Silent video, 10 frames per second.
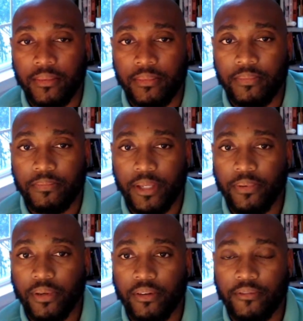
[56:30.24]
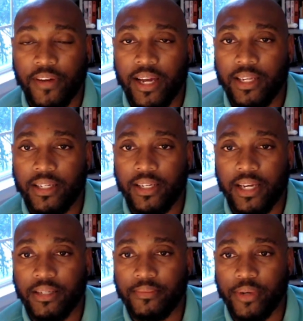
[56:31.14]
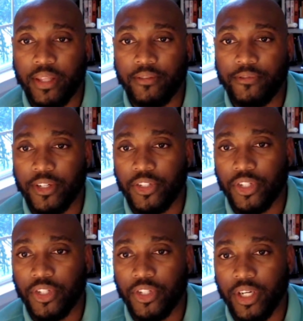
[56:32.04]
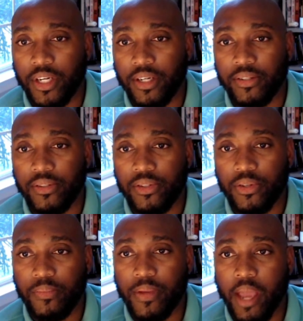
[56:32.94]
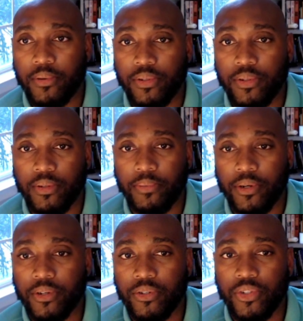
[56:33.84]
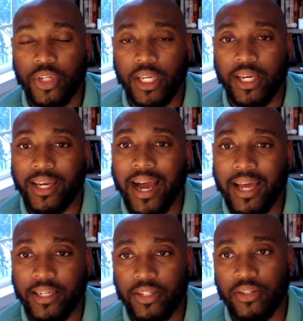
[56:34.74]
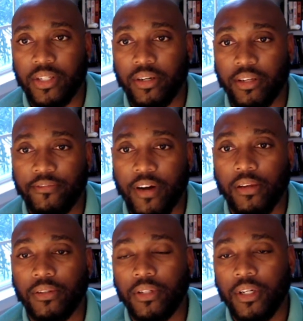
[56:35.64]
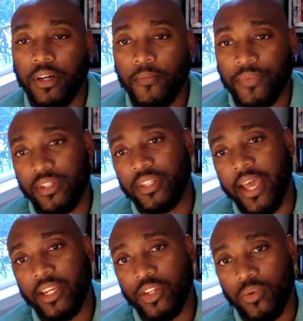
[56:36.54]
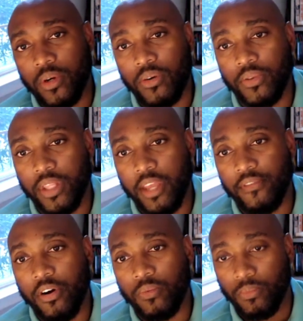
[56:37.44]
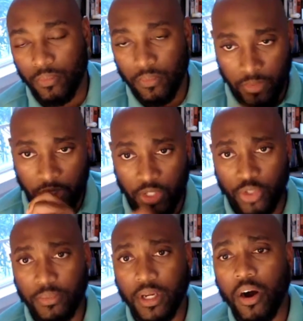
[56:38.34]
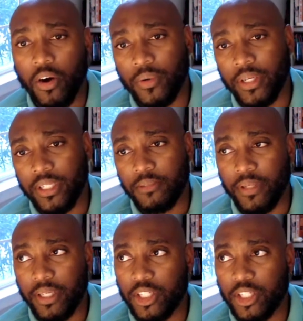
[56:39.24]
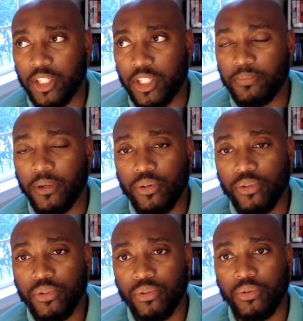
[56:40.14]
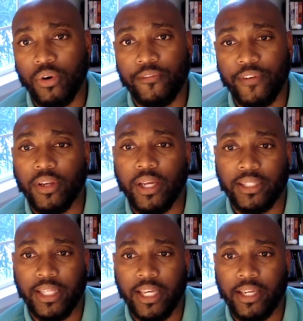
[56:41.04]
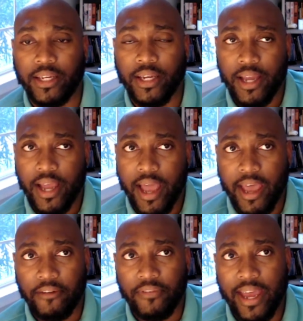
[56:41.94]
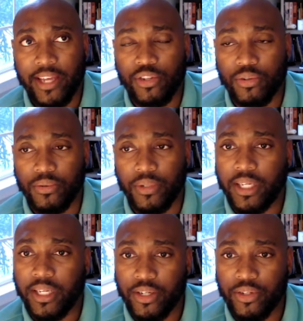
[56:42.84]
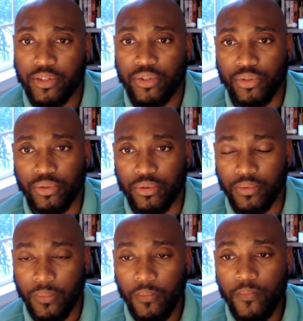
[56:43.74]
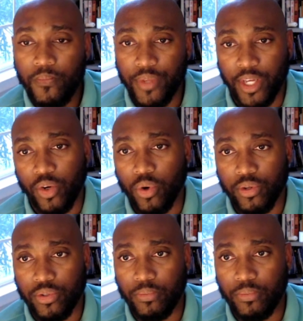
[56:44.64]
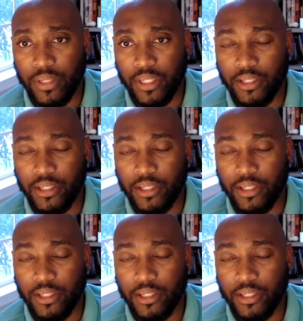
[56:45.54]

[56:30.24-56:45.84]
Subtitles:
people are finding it as a breath of fresh air to be able to purge and not necessarily follow the status quo that they've always been exposed to or felt like they have had to adhere to in order to be